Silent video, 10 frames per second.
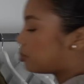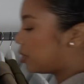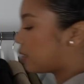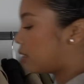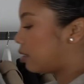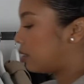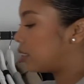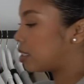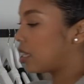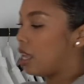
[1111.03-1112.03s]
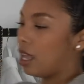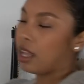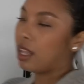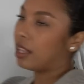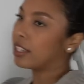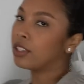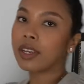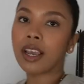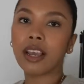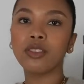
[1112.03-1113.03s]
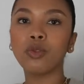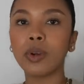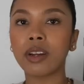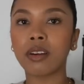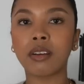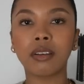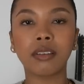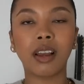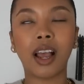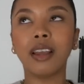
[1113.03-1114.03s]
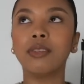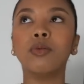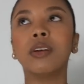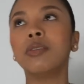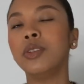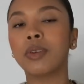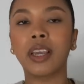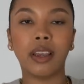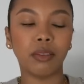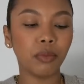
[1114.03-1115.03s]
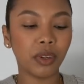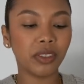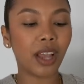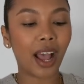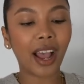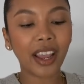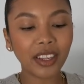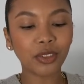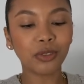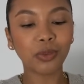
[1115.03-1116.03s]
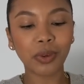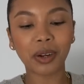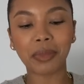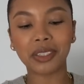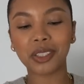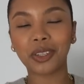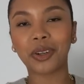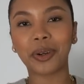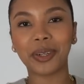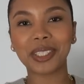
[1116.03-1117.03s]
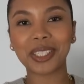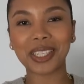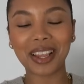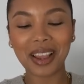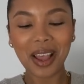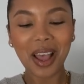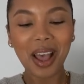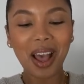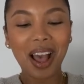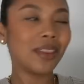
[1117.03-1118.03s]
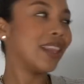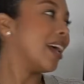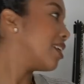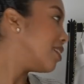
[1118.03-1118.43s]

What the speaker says: because like you can't wear, well you can, but I don't wear my skirts like